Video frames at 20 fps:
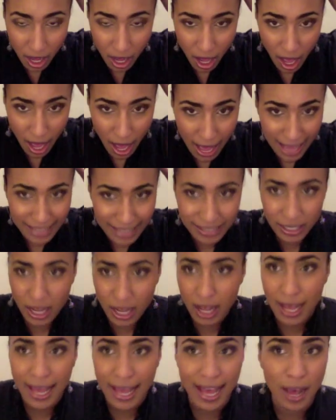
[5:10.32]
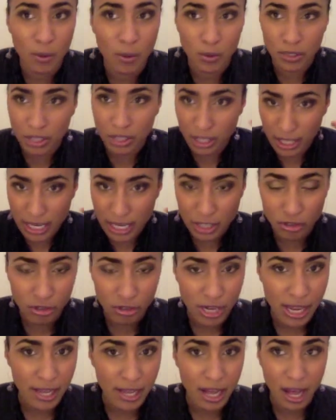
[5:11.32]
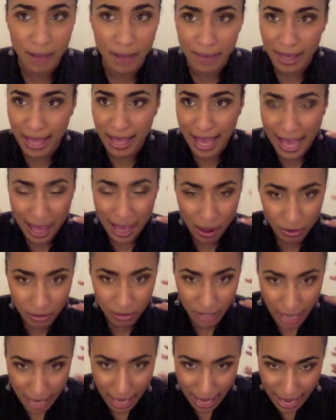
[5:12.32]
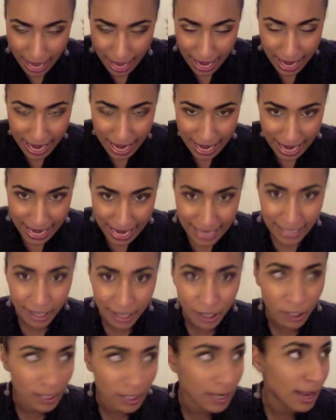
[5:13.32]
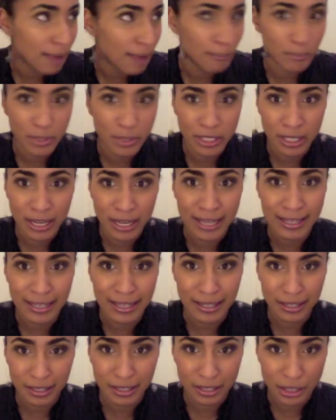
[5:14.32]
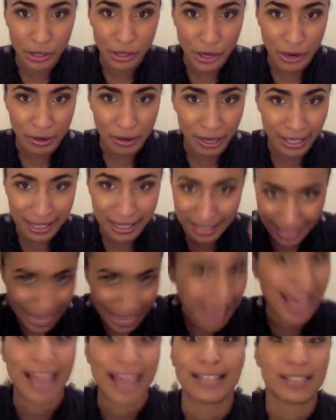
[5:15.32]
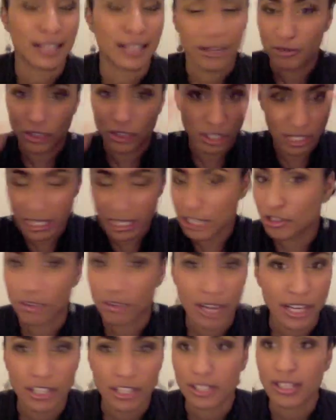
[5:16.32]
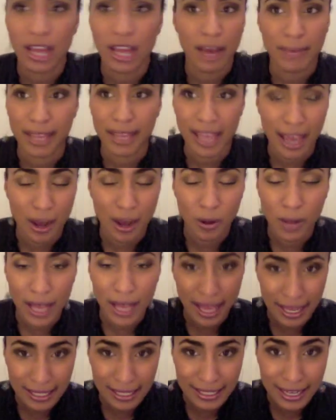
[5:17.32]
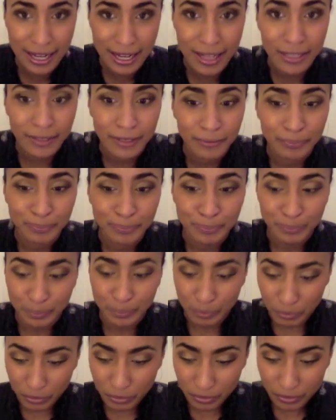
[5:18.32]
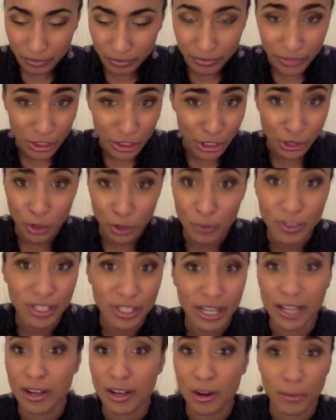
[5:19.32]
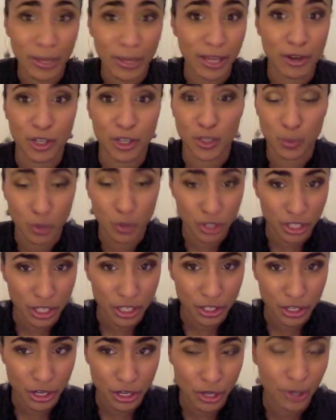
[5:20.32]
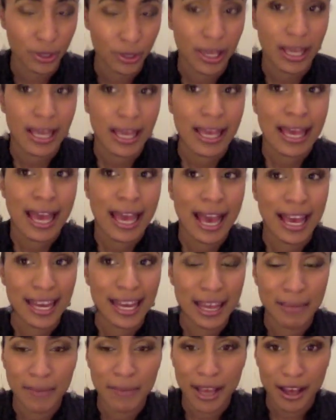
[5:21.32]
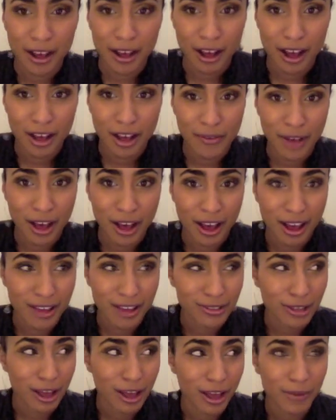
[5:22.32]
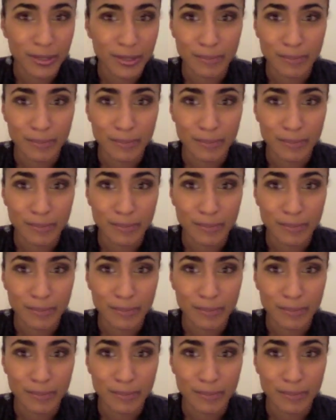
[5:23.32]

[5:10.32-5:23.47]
and her hair was just literally coming out in clumps, like, you know, like a cat. It was just literally just coming out. And she called me, she's like, oh my gosh, what should I do? And in my heart of hearts, I was